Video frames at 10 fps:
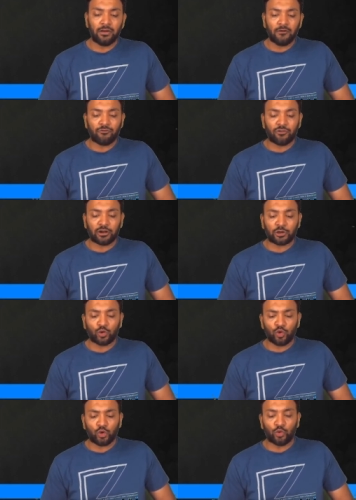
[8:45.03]
for
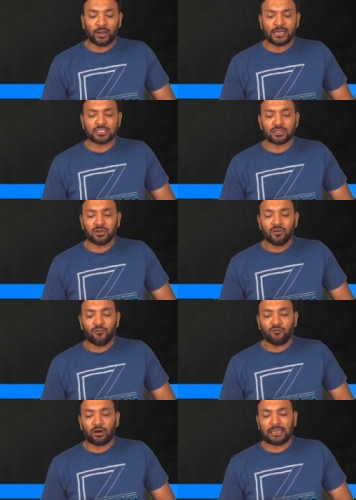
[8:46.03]
2 units.
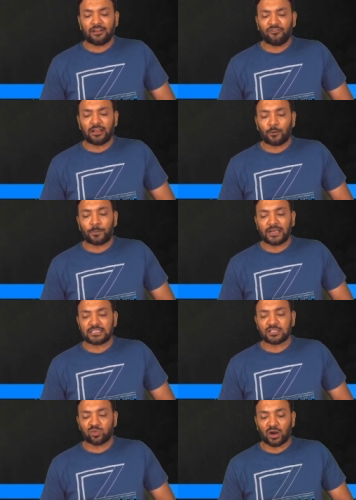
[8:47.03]
45 rupees
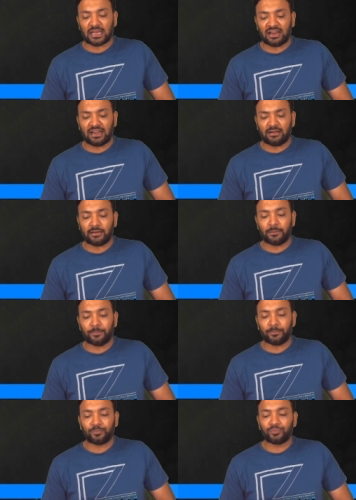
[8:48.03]
is what I'll return.
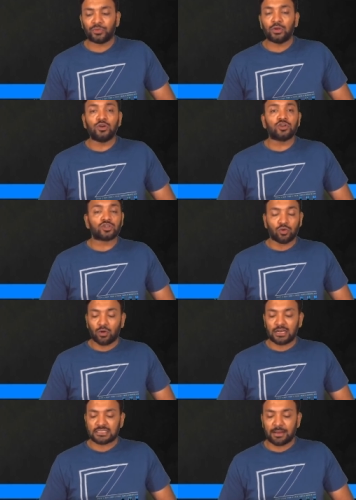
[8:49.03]
So what is the